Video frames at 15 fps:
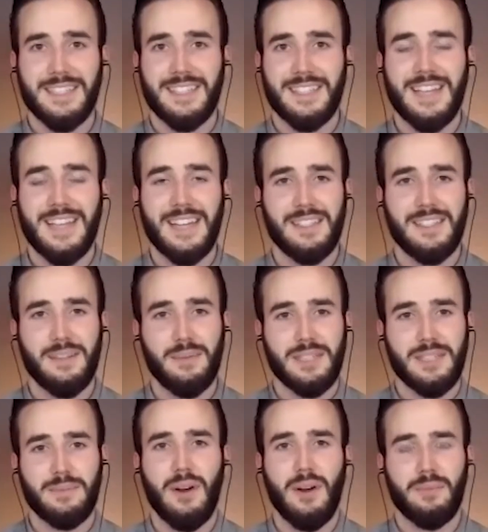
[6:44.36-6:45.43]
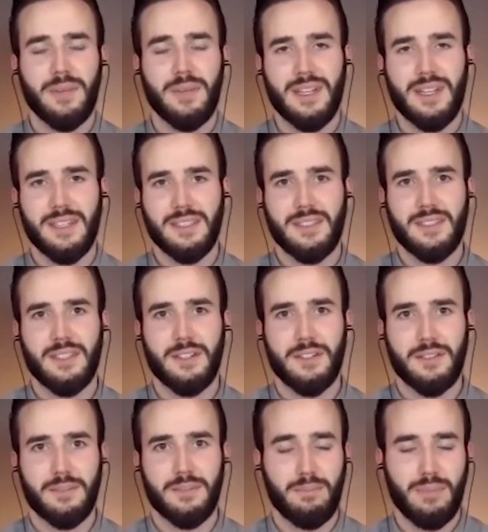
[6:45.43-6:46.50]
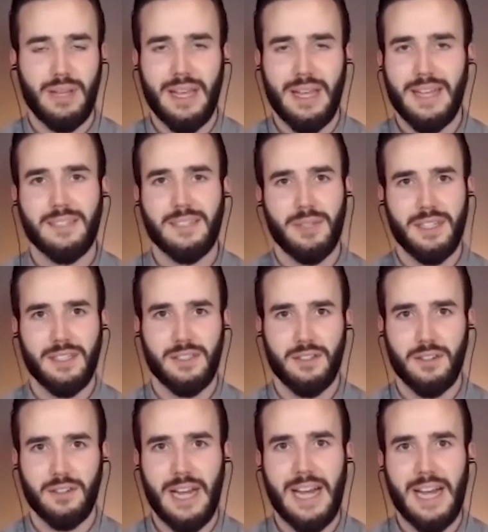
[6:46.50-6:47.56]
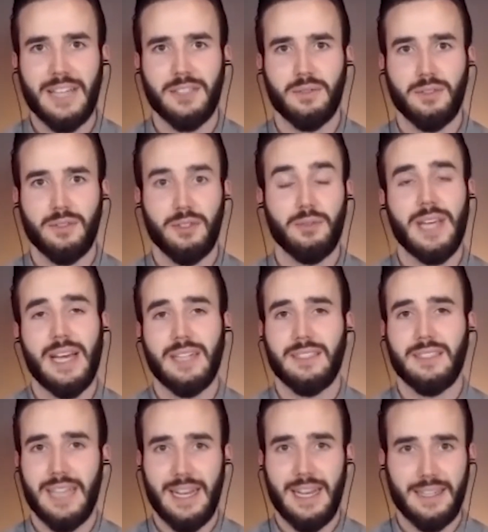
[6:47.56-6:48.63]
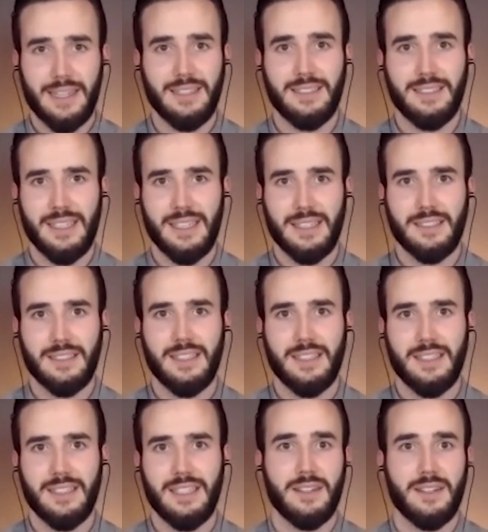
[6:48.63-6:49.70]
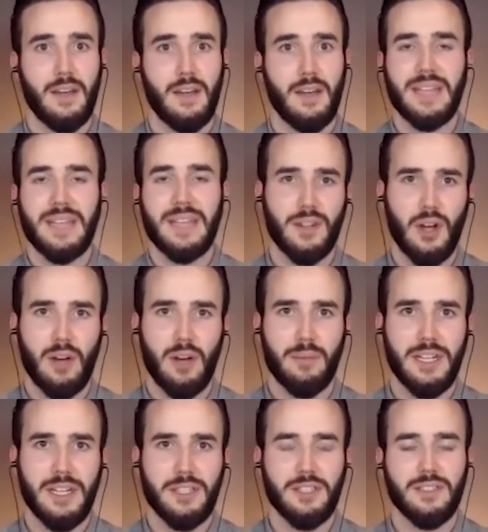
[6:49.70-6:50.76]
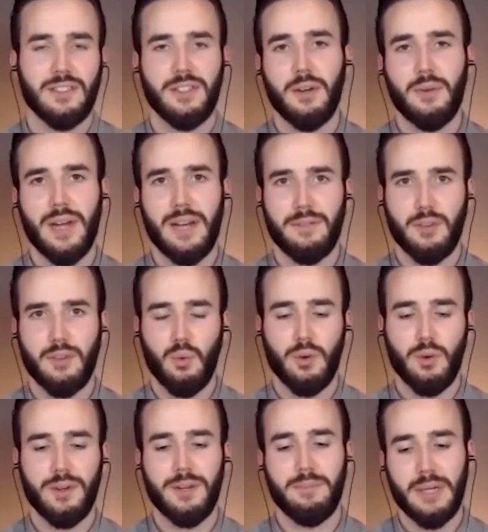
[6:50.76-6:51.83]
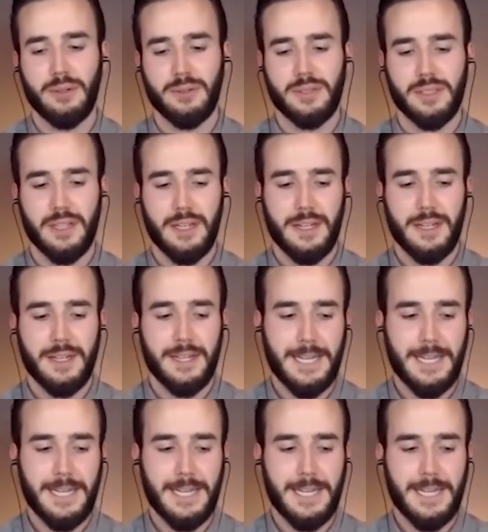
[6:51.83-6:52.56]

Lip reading: and that's the best part, because they're plants, because they're natural. You can stack these things in amazing combinations, and you don't have to worry about